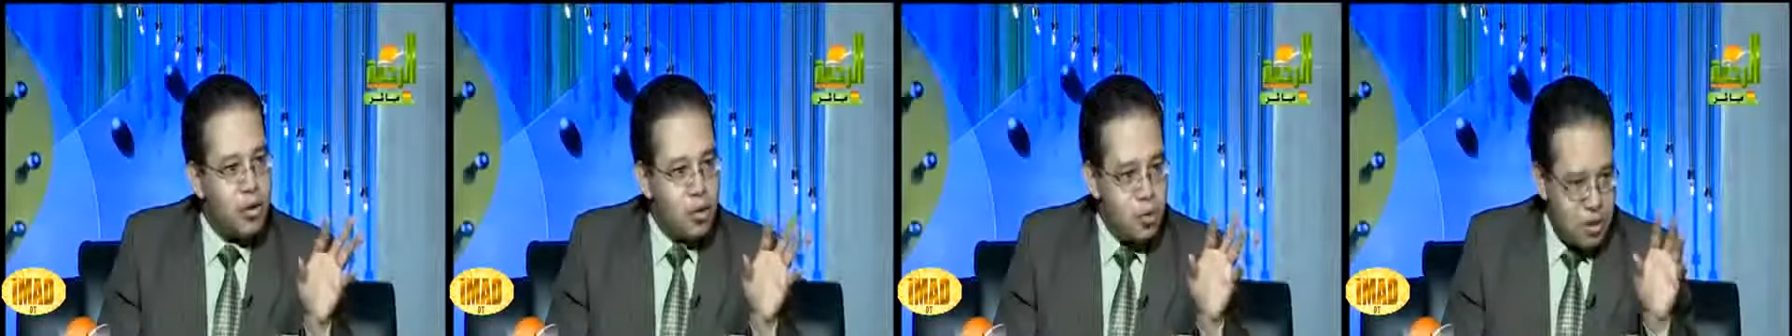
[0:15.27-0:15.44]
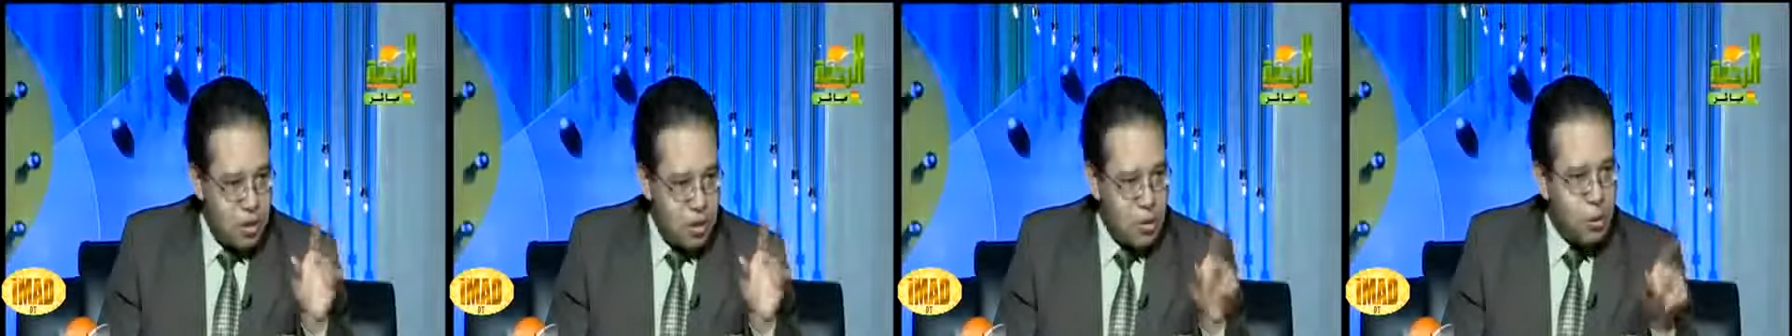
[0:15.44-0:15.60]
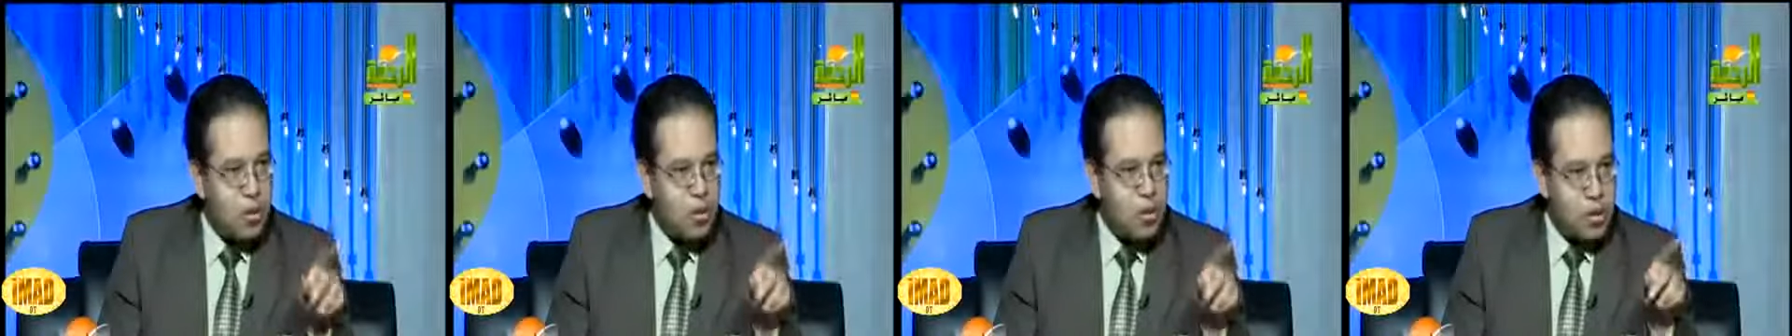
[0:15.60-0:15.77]

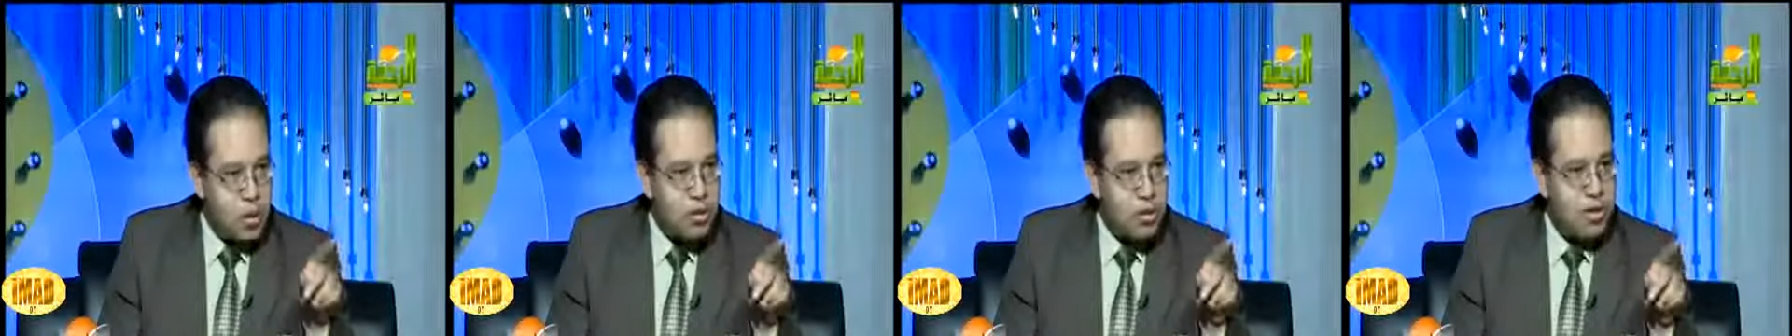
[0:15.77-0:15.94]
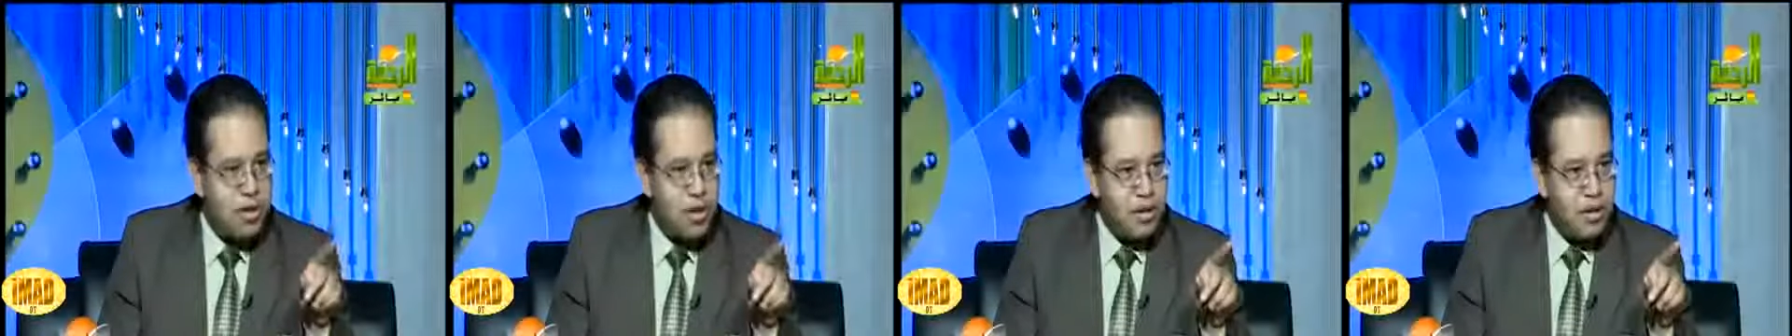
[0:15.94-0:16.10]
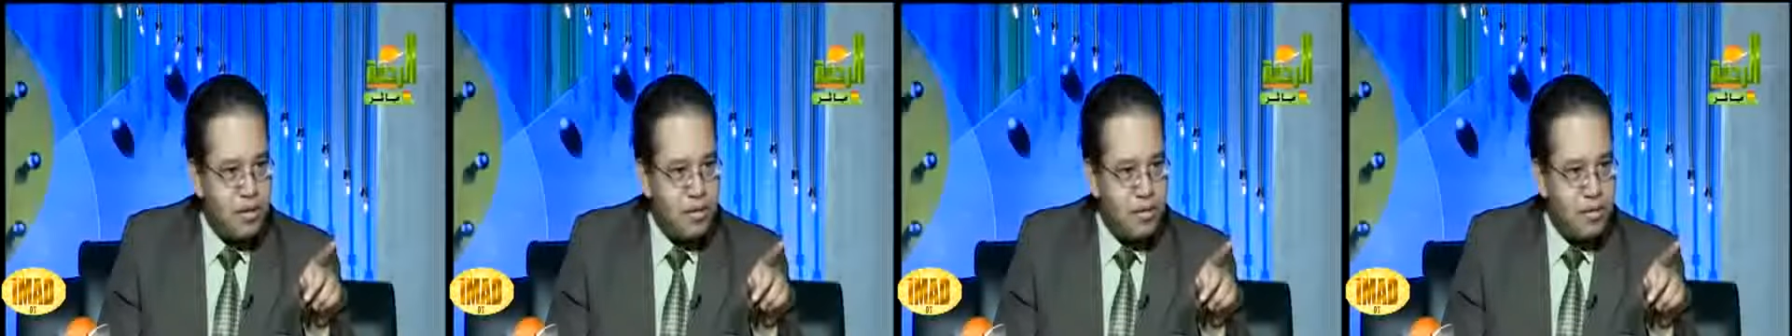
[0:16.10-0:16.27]
you made with
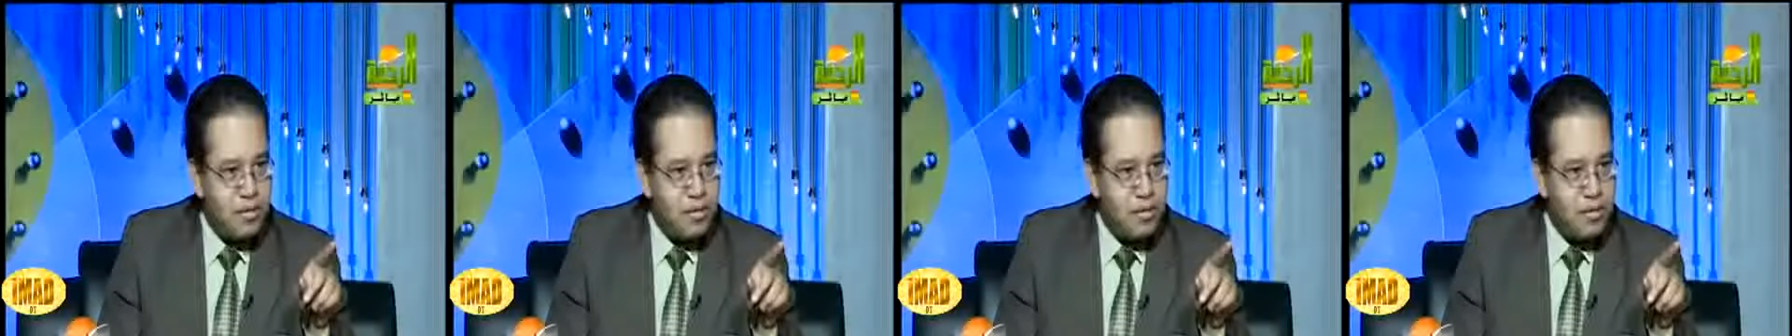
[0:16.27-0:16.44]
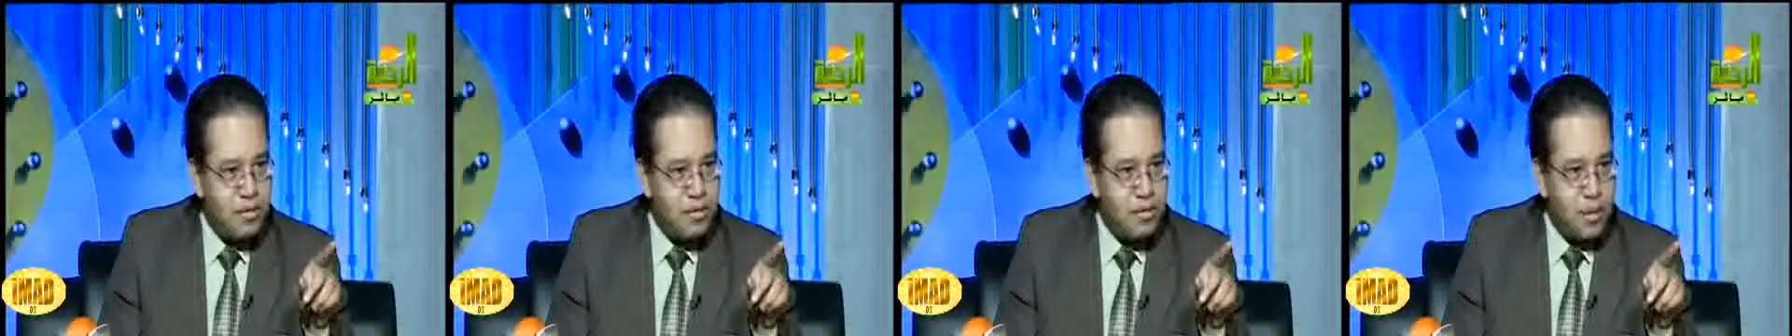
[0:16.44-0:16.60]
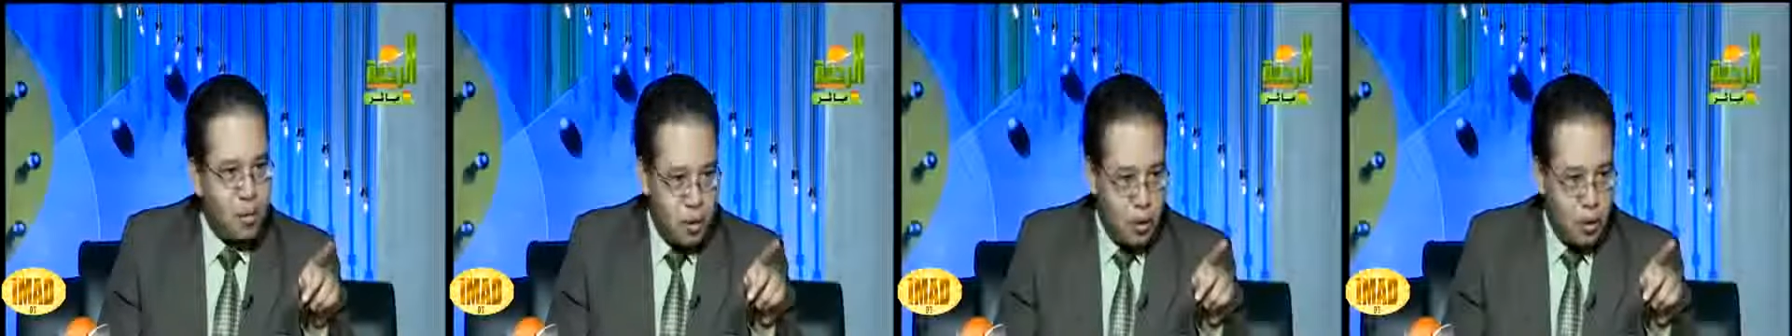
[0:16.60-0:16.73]
yourself,